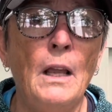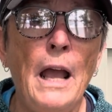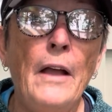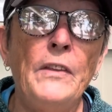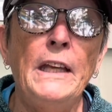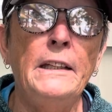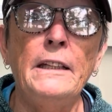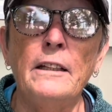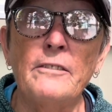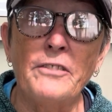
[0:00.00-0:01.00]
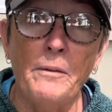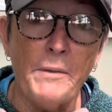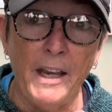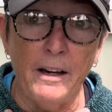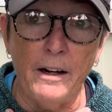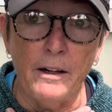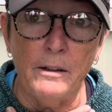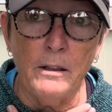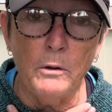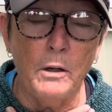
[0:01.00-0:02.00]
and then knitting from there
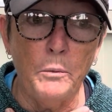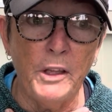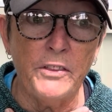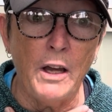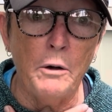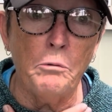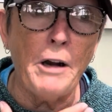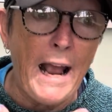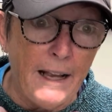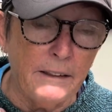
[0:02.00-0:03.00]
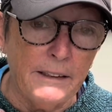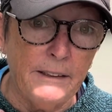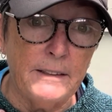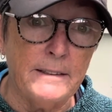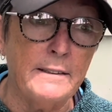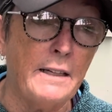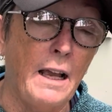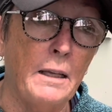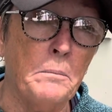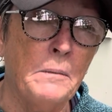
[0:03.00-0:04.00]
with a raglan this
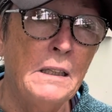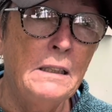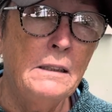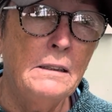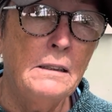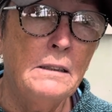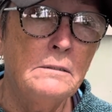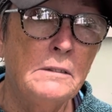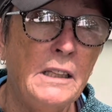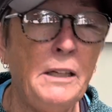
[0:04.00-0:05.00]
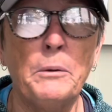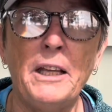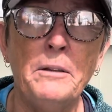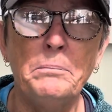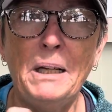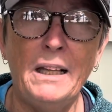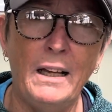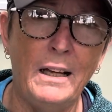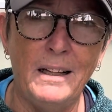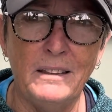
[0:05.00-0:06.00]
time. Anyway,
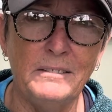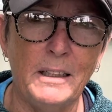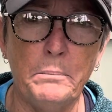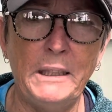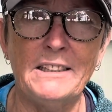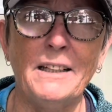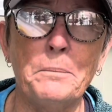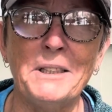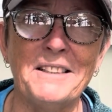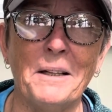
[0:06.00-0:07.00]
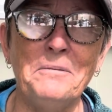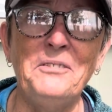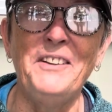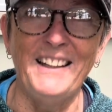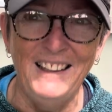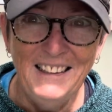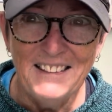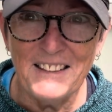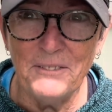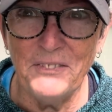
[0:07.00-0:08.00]
it might take me some
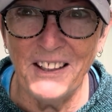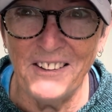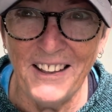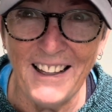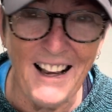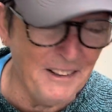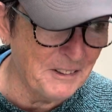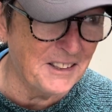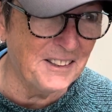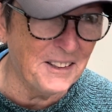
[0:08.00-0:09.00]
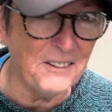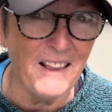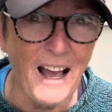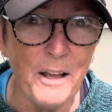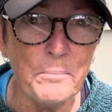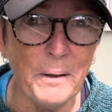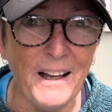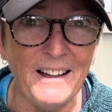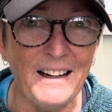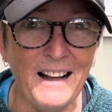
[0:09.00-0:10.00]
figuring out to do that,
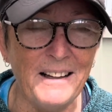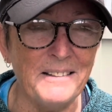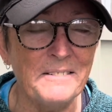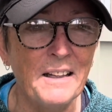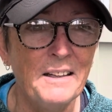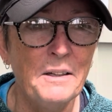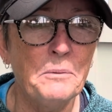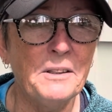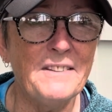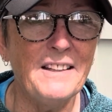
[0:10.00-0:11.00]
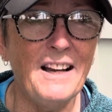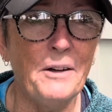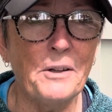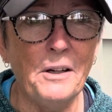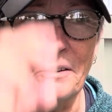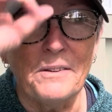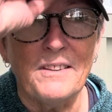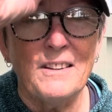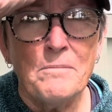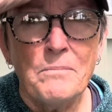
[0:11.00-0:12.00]
but we'll see how it goes.
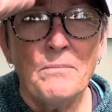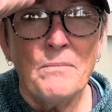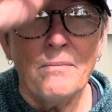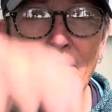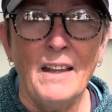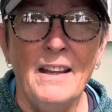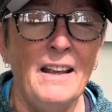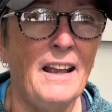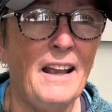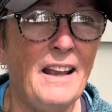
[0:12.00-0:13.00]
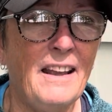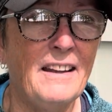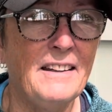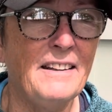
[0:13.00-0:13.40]
And